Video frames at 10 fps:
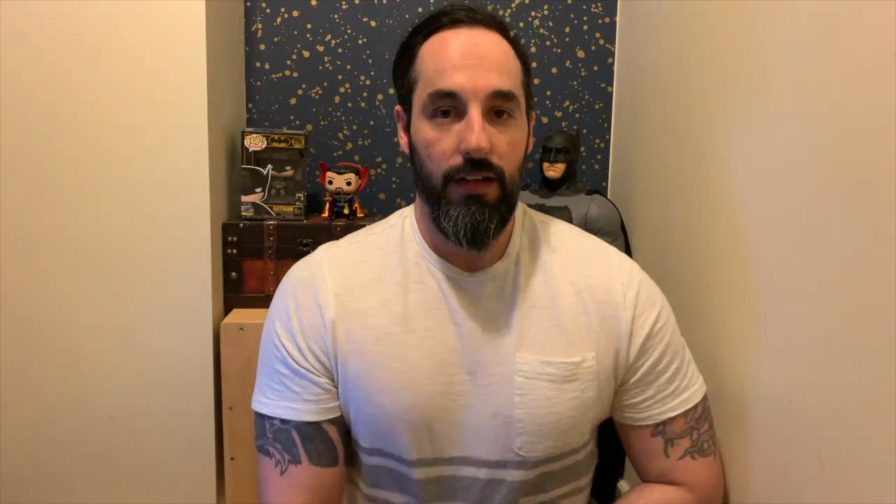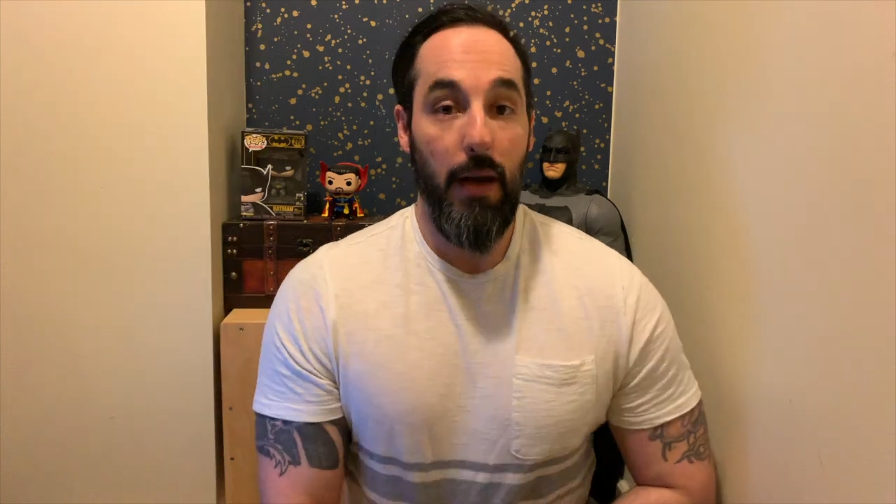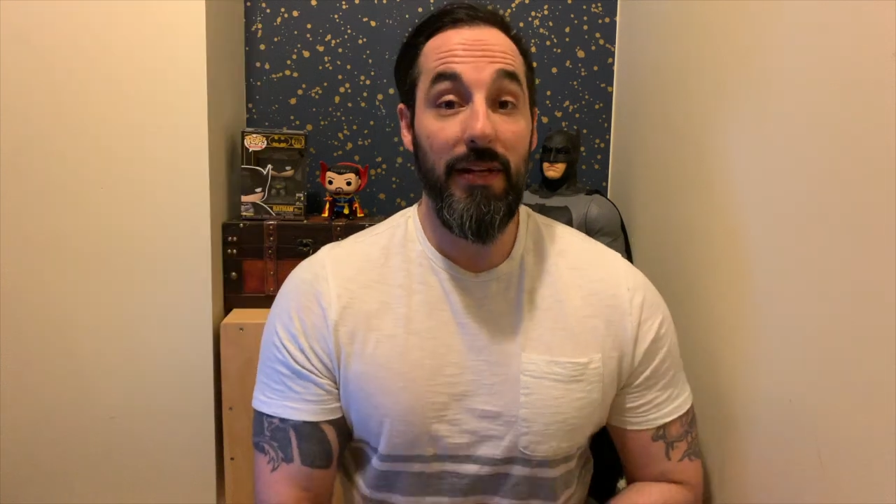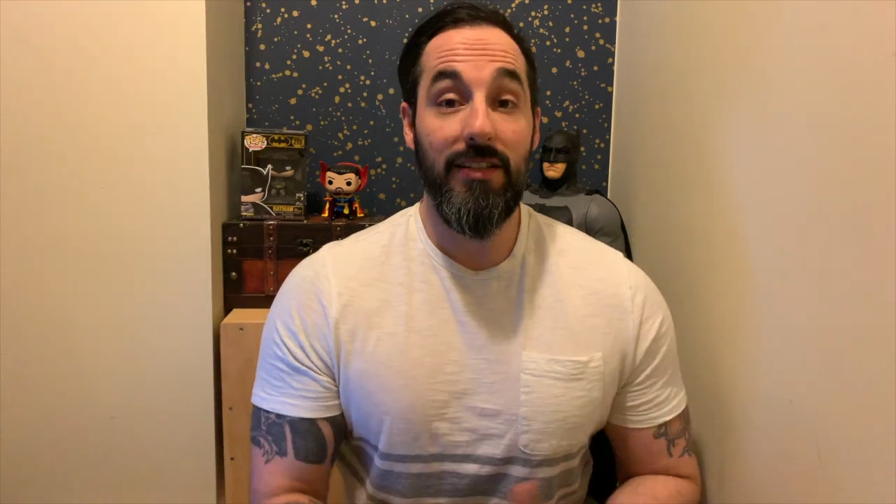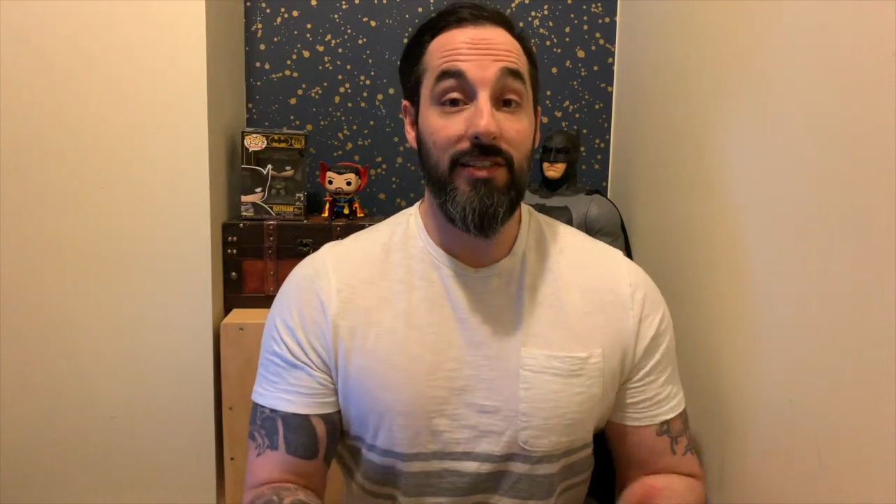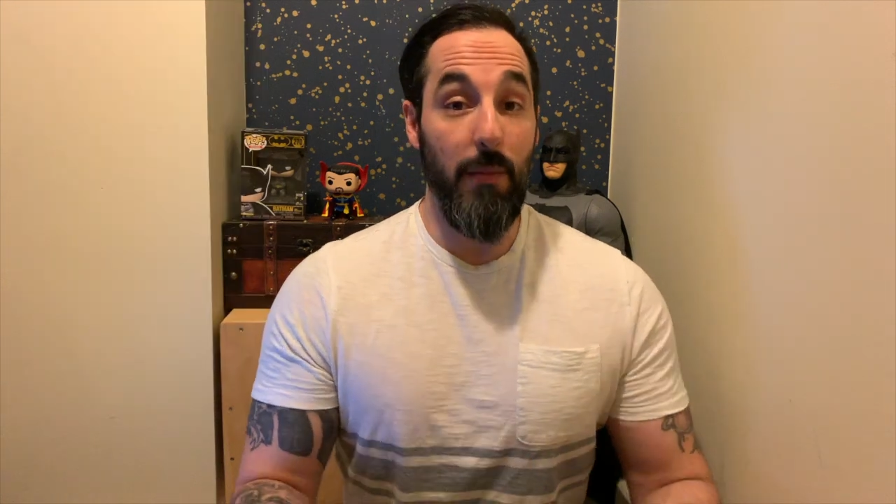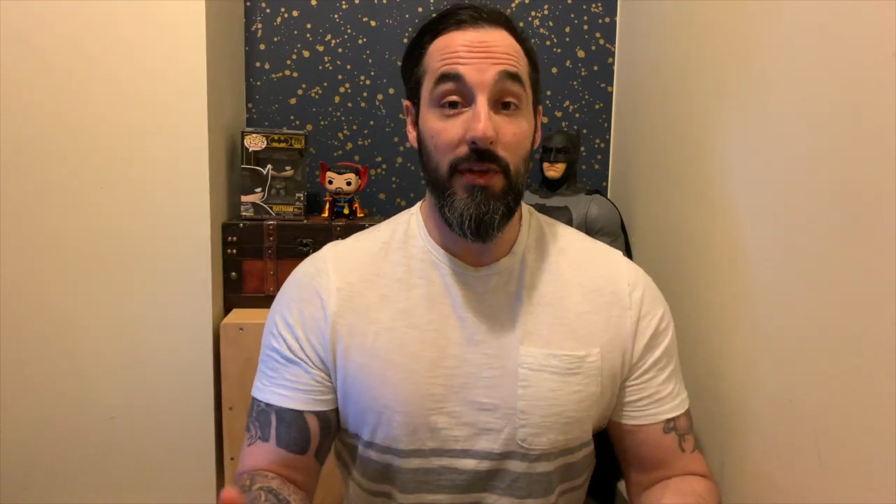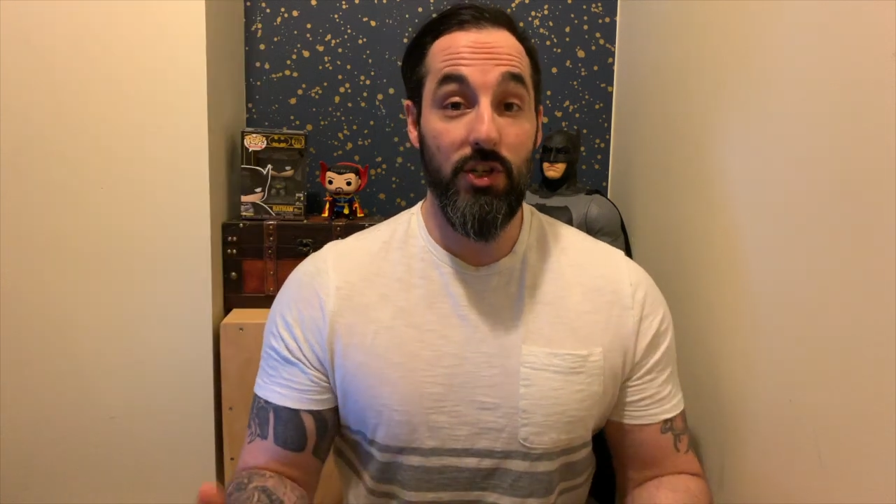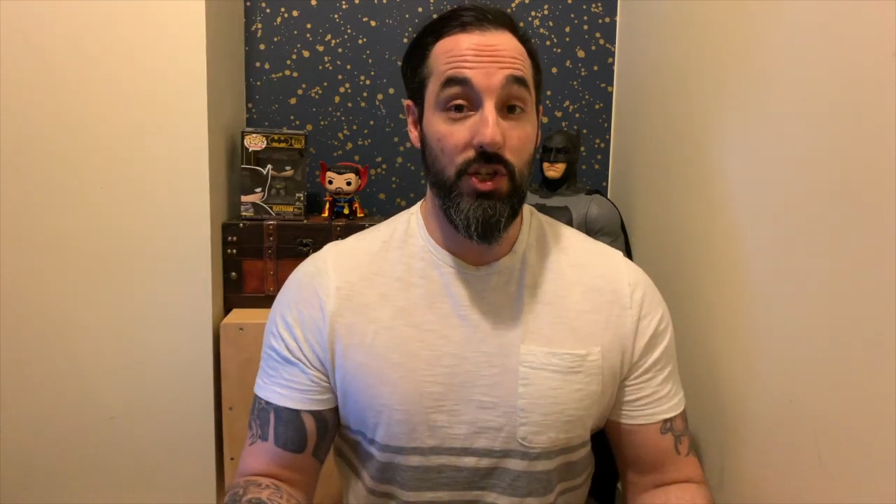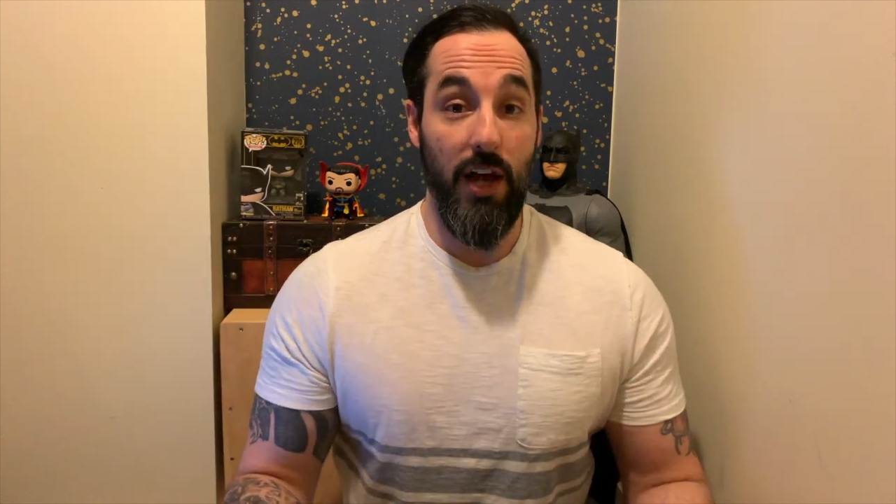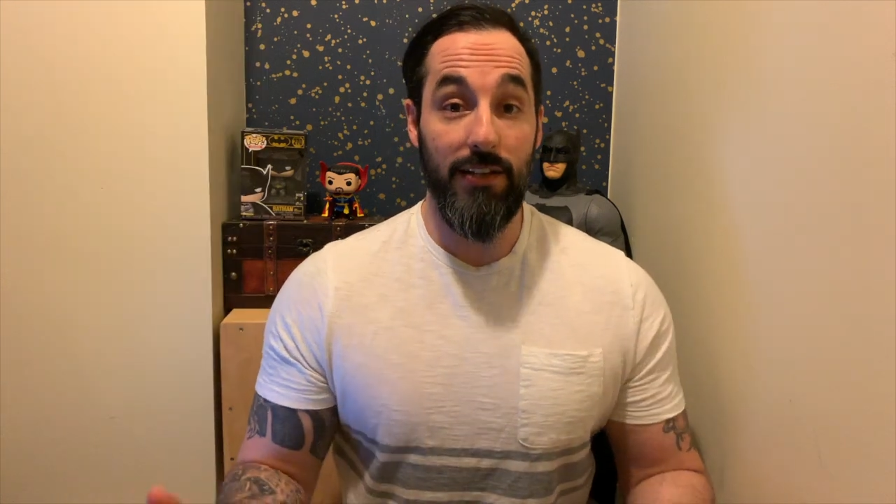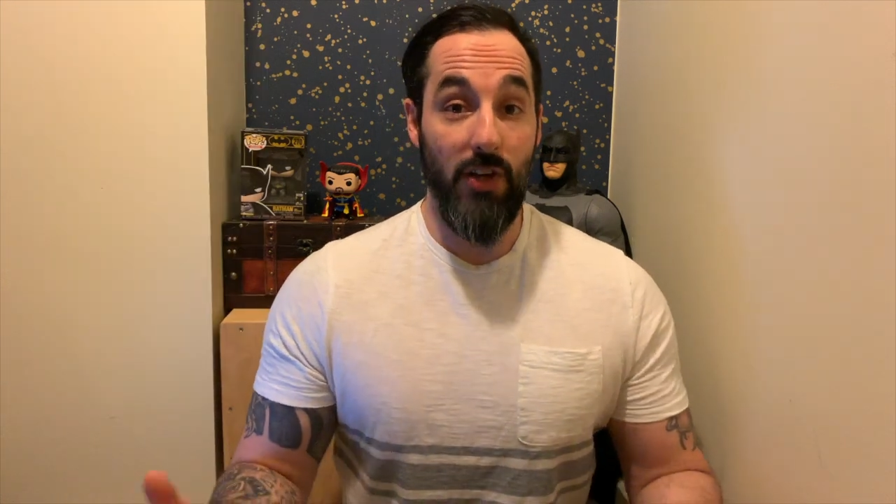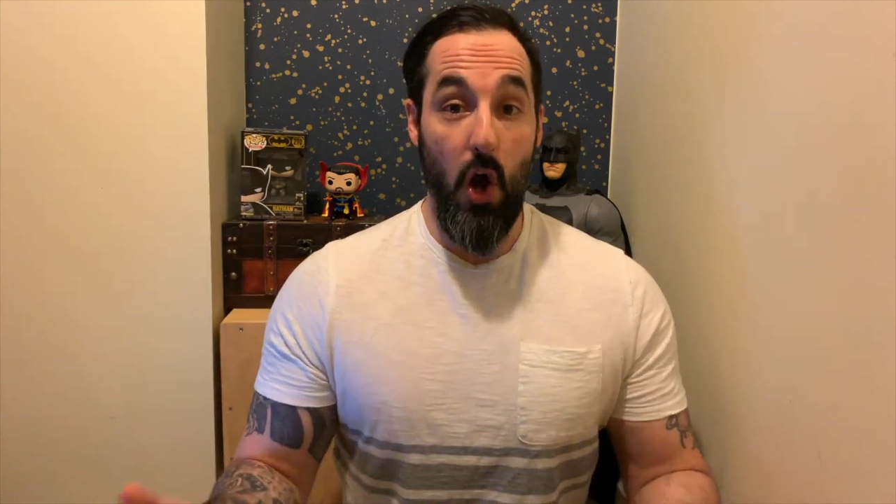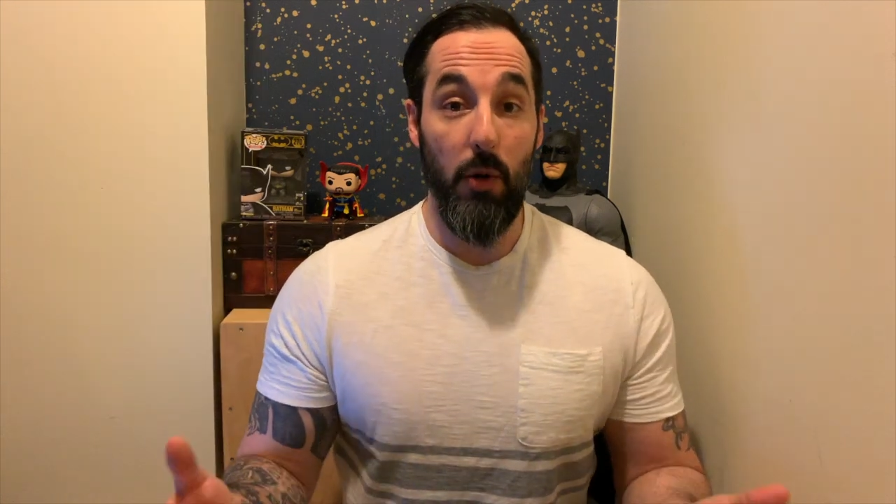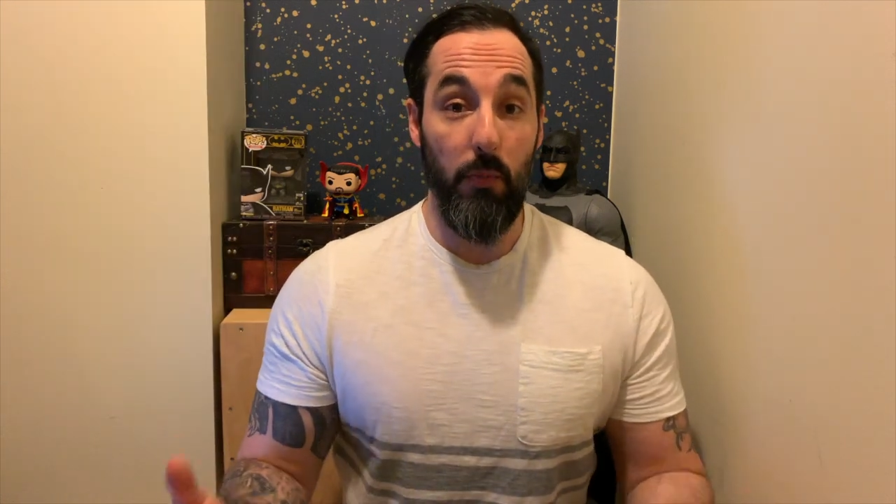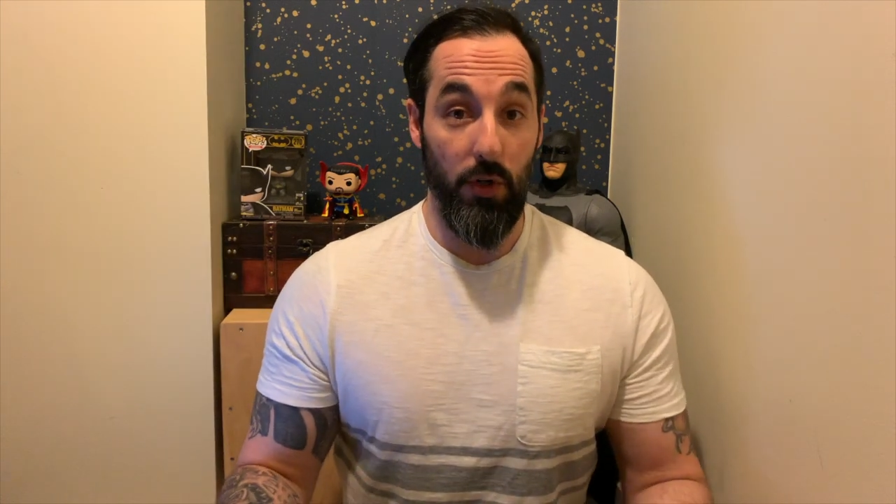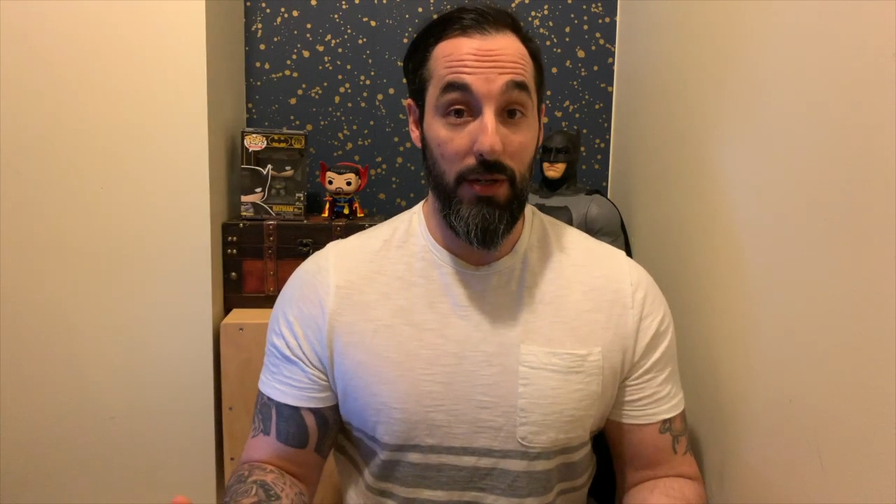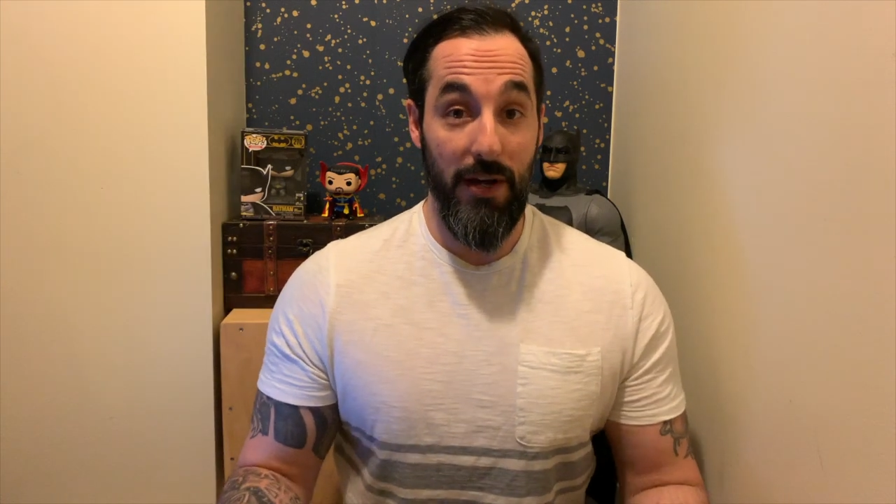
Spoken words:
I mean, some of the shots are pretty